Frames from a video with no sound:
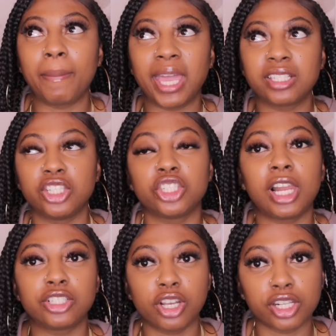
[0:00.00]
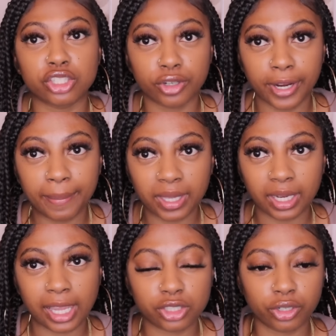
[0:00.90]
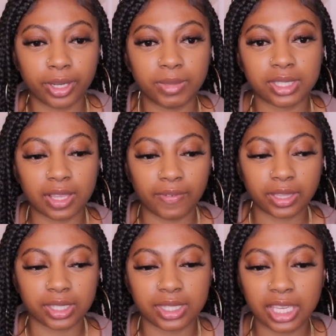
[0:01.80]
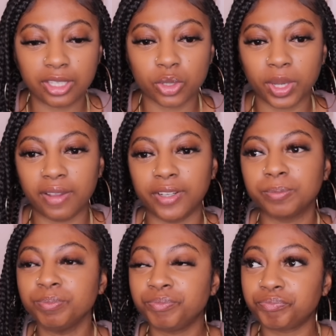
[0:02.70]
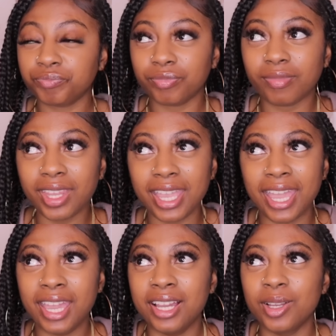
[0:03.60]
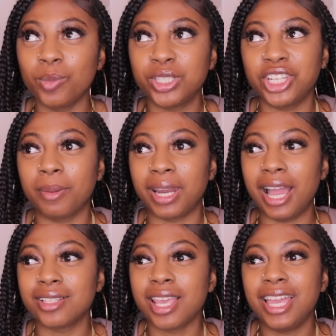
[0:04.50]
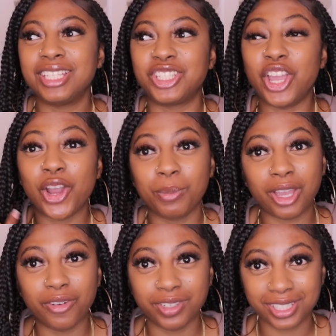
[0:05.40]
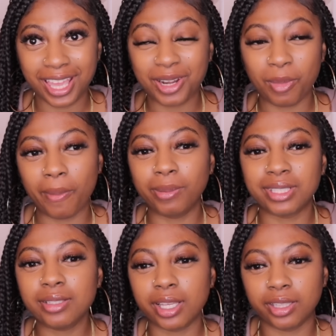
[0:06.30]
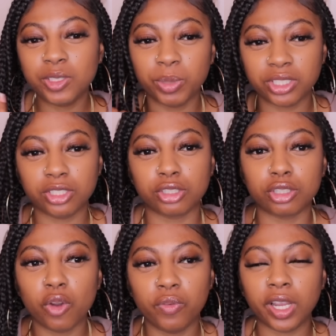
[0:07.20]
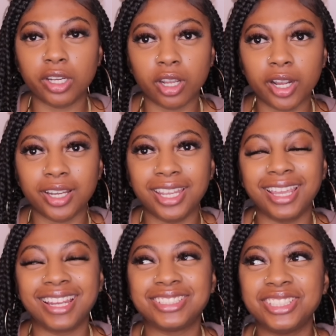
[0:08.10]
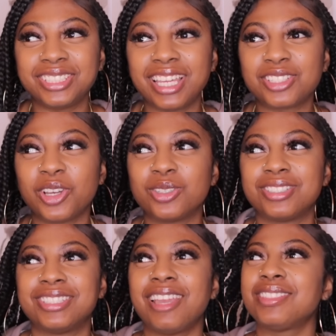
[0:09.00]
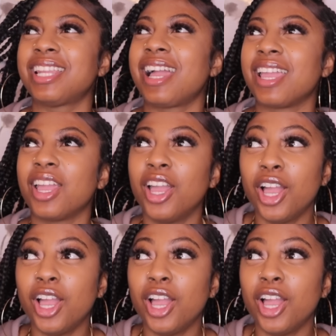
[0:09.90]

backseat, she like trying to scrub it, like scrub the stuff out the seats or whatever. And when she came in the house, she heard me over say to my mom, because I was like, these bitches is so fucking dirty. And she said it. So Jay was like,